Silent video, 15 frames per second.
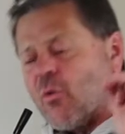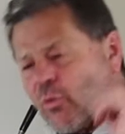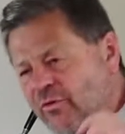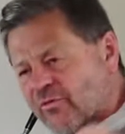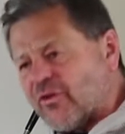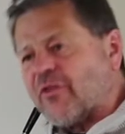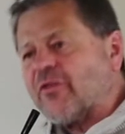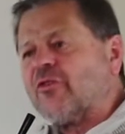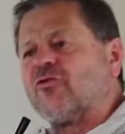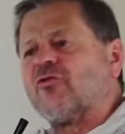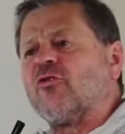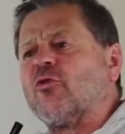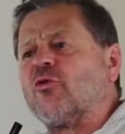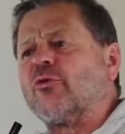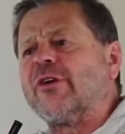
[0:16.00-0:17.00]
we've done the
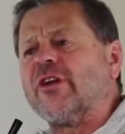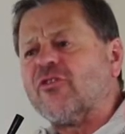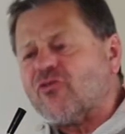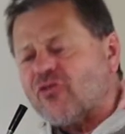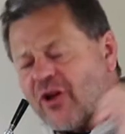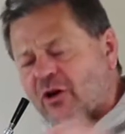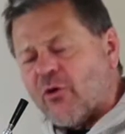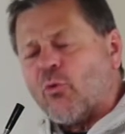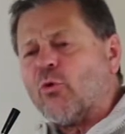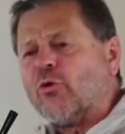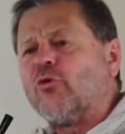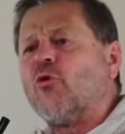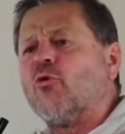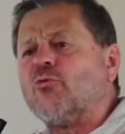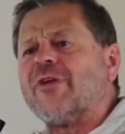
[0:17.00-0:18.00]
storage,
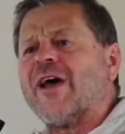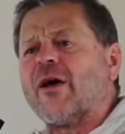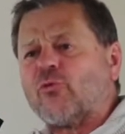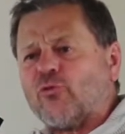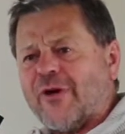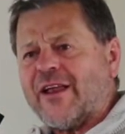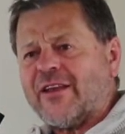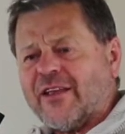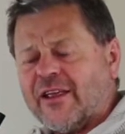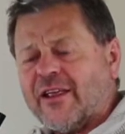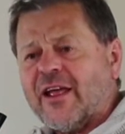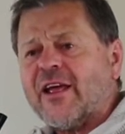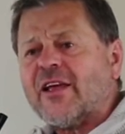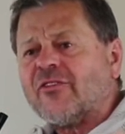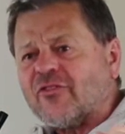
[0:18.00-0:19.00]
we're all now ready
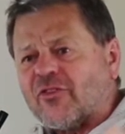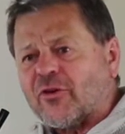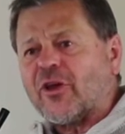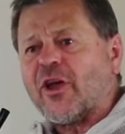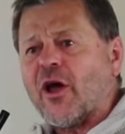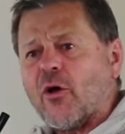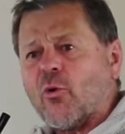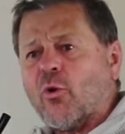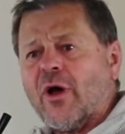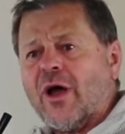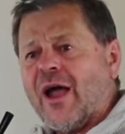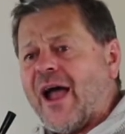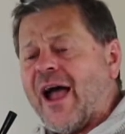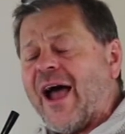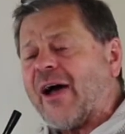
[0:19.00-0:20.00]
to go,
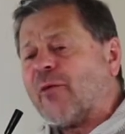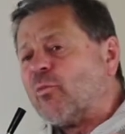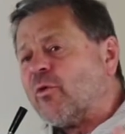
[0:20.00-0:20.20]
and